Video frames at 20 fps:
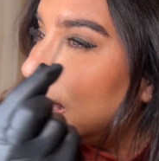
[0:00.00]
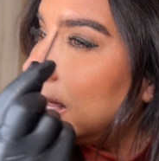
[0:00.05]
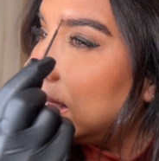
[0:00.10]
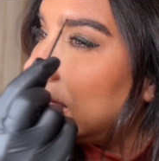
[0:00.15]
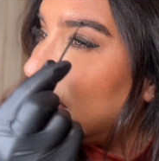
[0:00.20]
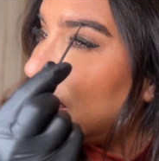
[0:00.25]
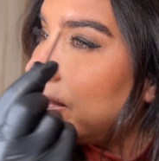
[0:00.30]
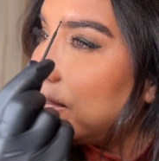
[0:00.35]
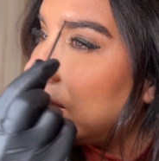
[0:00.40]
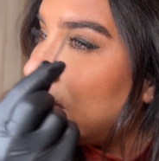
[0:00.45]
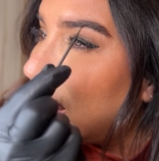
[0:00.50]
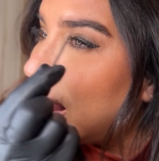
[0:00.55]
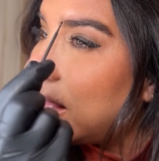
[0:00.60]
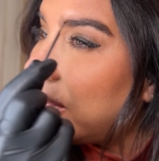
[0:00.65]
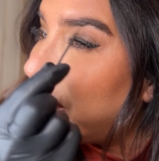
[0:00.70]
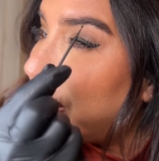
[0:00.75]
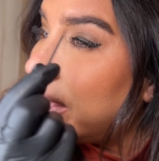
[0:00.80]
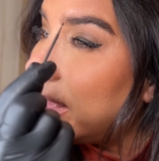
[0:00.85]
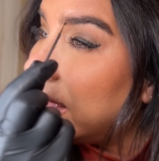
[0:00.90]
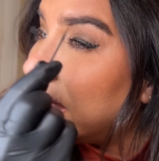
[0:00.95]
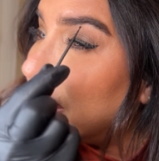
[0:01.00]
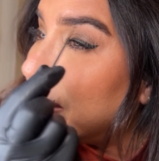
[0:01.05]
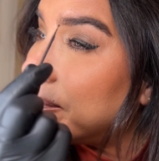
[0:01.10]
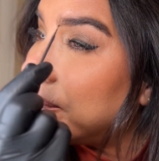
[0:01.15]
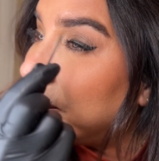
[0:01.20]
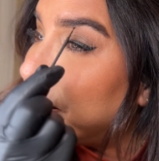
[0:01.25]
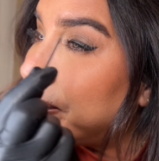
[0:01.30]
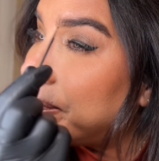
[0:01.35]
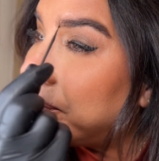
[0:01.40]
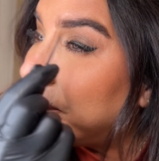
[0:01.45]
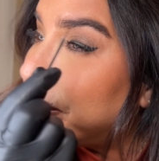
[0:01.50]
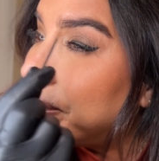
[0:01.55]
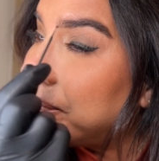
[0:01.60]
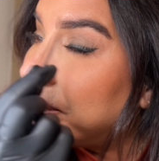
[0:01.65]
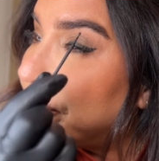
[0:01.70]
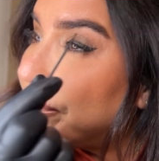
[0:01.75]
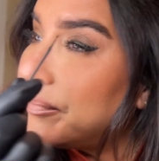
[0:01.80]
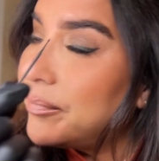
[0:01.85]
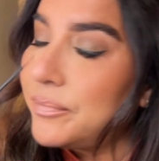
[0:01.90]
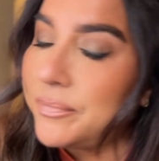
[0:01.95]
If not, then,
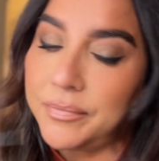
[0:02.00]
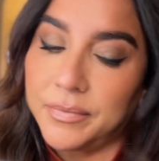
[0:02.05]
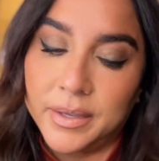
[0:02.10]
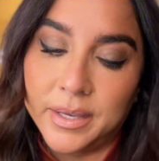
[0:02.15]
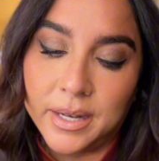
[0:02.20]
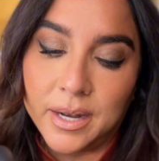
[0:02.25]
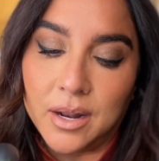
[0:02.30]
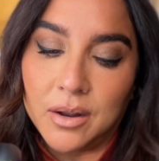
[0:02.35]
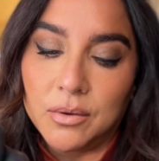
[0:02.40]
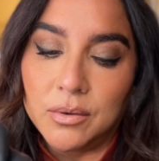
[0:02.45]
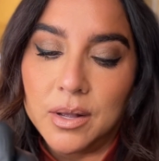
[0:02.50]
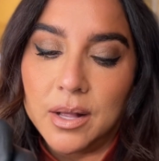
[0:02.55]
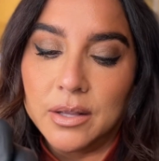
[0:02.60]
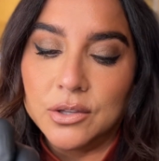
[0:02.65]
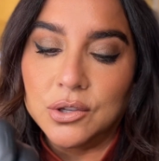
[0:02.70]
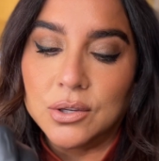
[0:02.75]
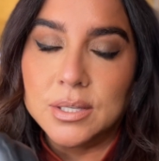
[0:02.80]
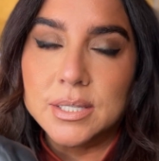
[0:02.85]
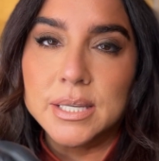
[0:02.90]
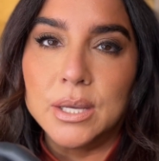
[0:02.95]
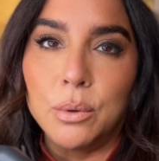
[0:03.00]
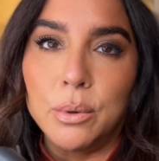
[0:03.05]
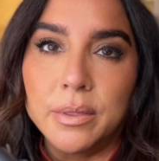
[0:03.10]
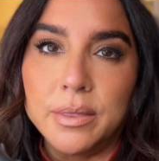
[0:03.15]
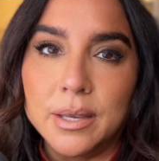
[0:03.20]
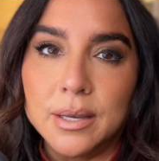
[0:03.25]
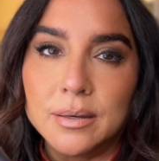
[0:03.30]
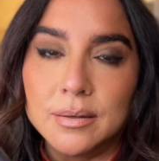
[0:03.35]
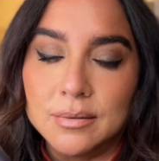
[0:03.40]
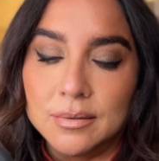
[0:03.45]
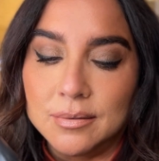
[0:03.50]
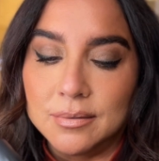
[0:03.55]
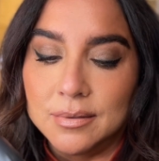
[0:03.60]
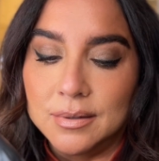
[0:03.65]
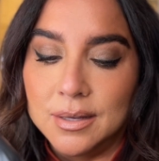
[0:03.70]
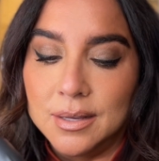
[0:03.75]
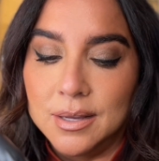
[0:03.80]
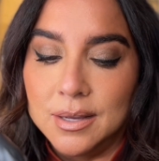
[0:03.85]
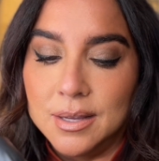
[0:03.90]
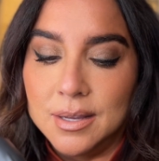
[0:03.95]
I'll just deal with it
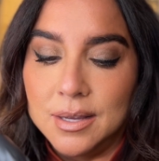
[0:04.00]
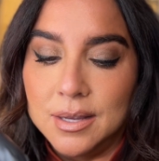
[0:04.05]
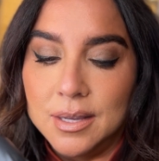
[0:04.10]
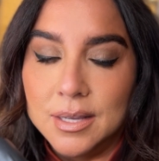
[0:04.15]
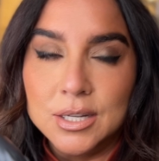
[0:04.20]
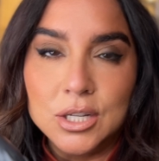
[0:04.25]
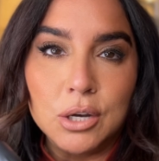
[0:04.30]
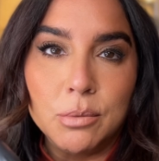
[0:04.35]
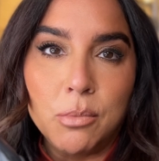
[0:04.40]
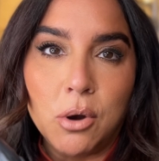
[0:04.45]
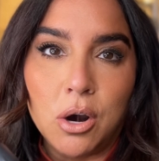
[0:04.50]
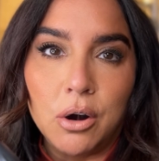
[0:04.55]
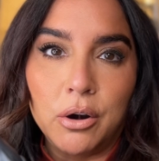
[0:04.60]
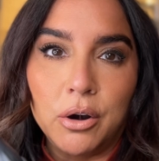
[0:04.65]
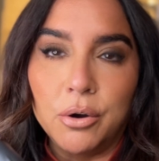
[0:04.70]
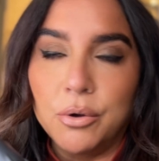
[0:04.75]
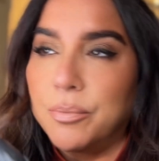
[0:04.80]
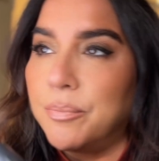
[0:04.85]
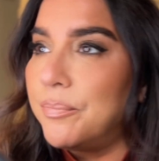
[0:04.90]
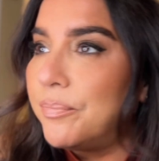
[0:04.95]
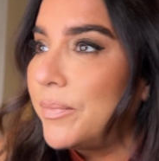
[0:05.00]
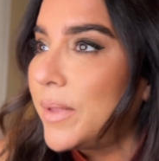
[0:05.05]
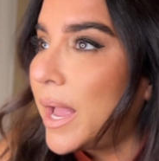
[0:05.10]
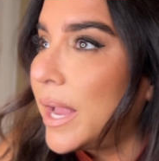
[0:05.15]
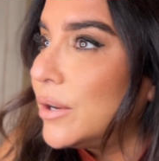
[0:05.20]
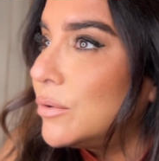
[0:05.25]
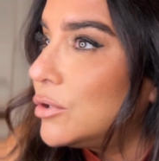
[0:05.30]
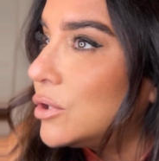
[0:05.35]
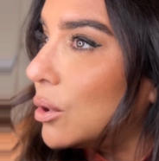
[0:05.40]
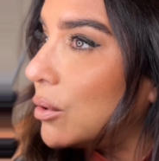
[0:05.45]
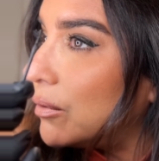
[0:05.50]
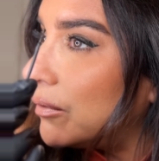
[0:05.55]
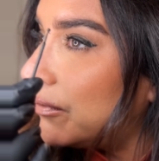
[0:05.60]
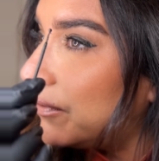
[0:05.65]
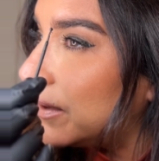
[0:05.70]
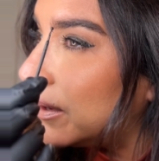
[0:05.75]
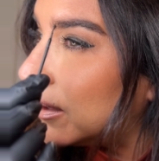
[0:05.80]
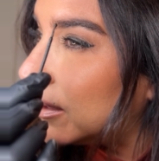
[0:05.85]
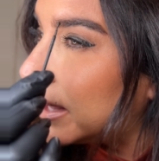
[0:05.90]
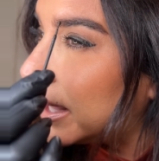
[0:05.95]
tomorrow. I don't
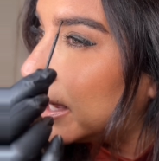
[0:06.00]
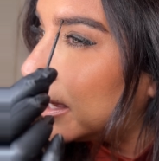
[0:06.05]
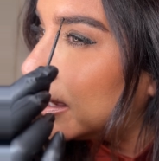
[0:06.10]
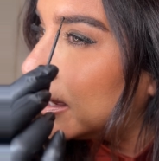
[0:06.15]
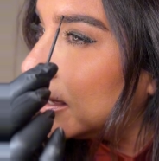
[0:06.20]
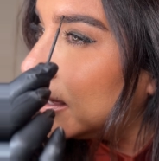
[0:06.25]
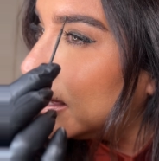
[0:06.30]
feel like